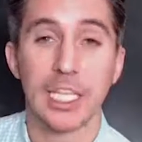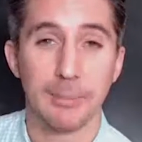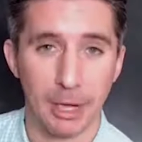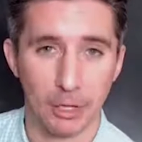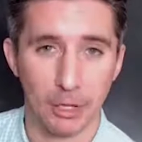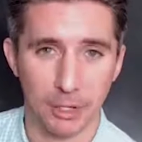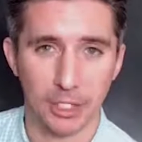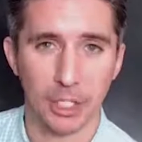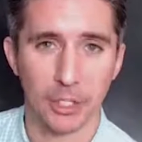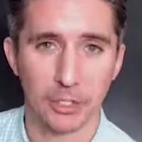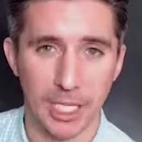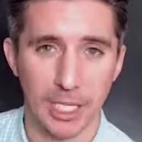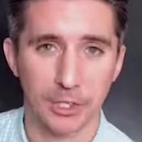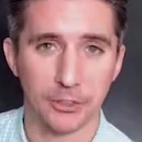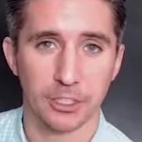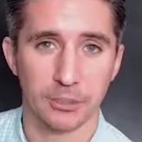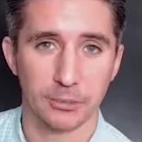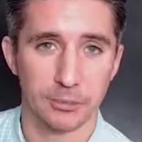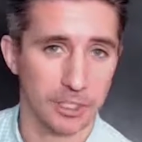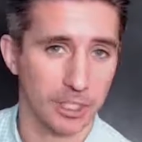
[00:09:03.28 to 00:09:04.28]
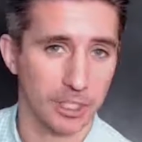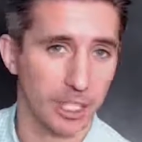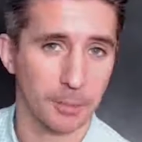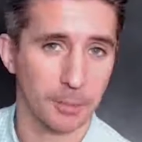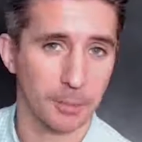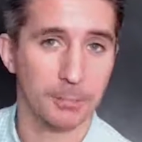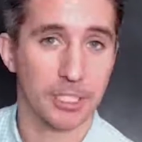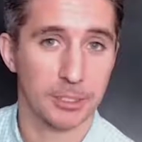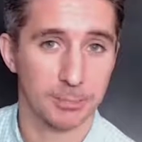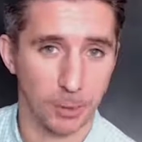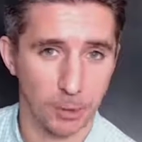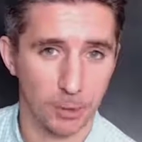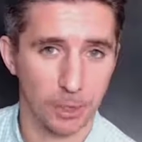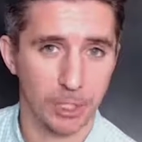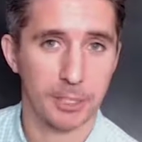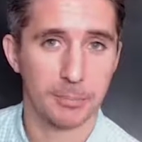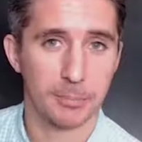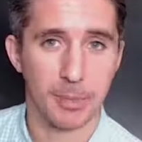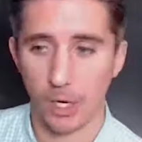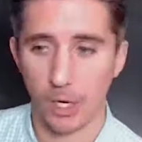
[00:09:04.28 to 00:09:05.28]
email that goes out to them. It's like a
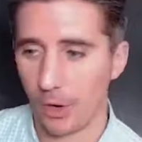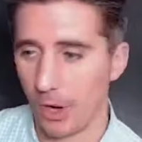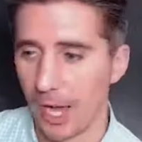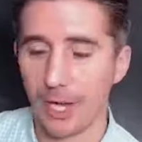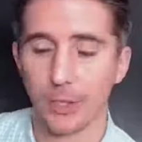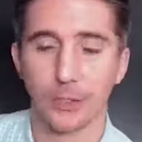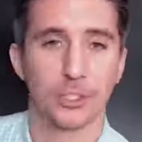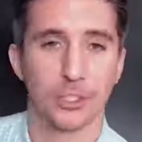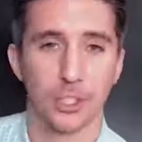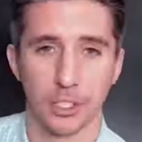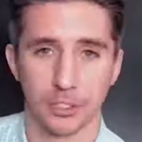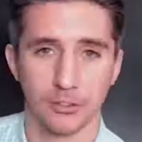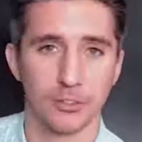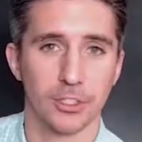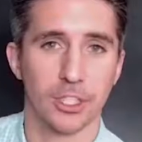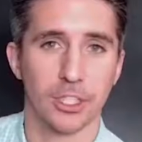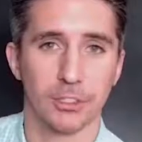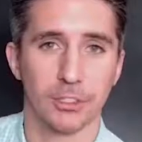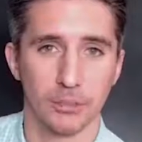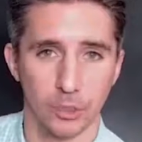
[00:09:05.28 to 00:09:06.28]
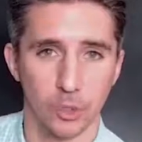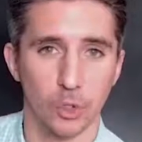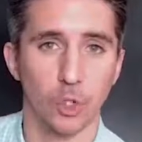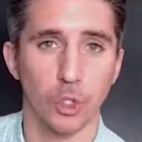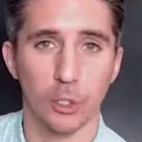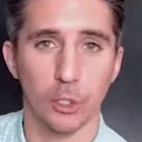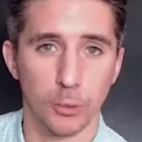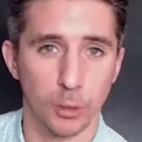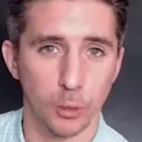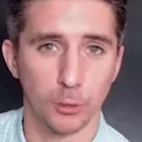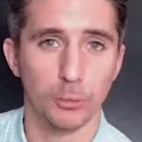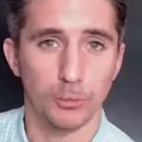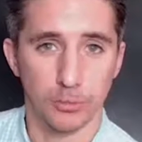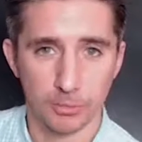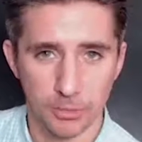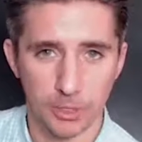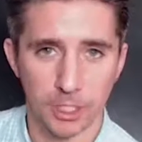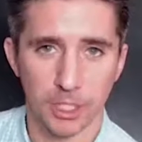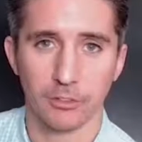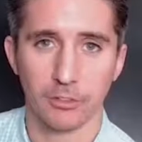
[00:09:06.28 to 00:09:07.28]
bespoke email outside of the
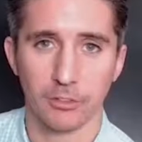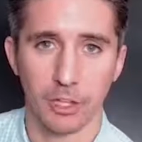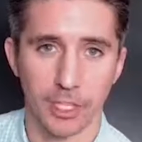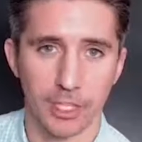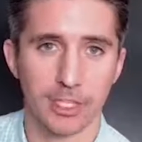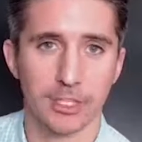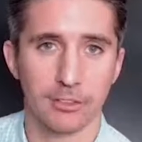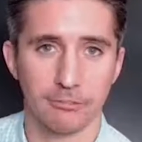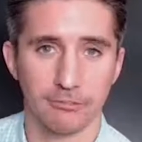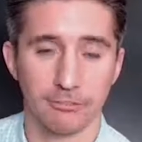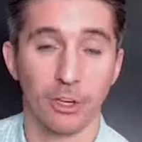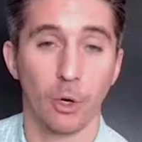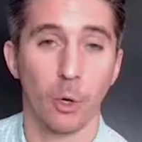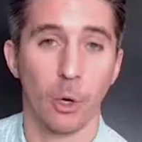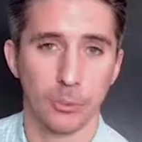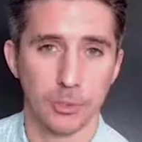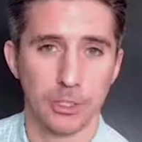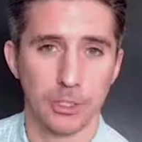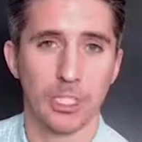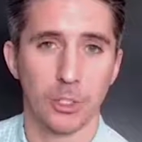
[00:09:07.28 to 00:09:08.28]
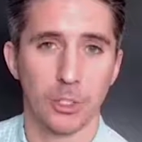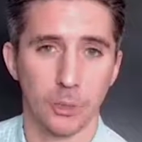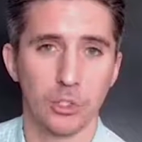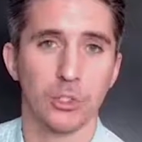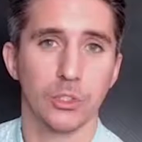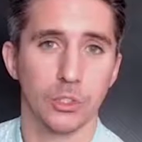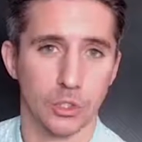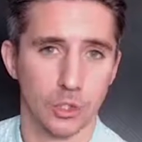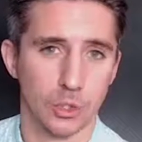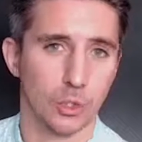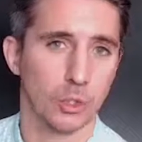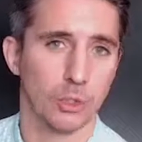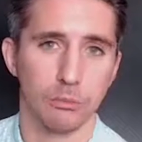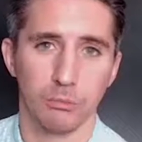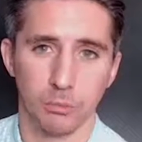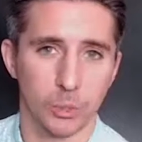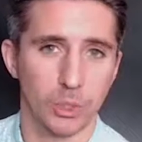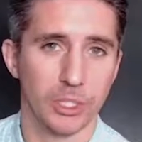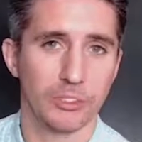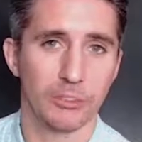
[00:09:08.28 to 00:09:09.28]
normal kind of like follow up sequence or
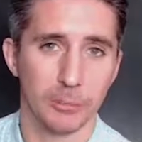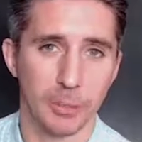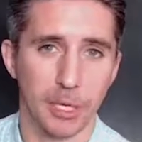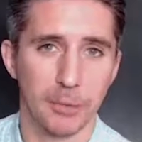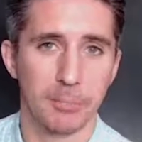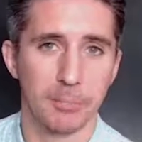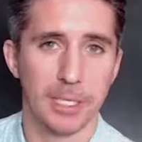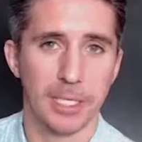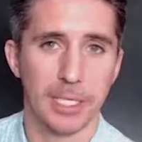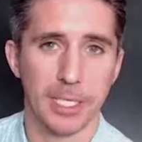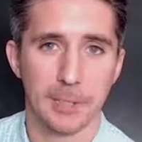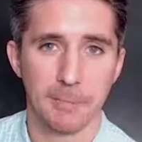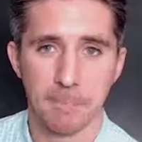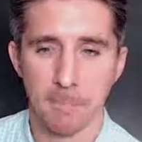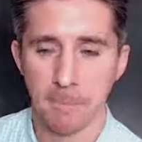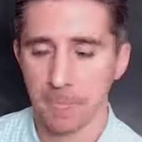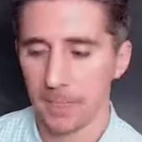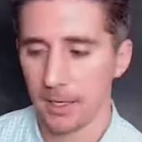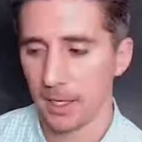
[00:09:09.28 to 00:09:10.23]
whatever it might be.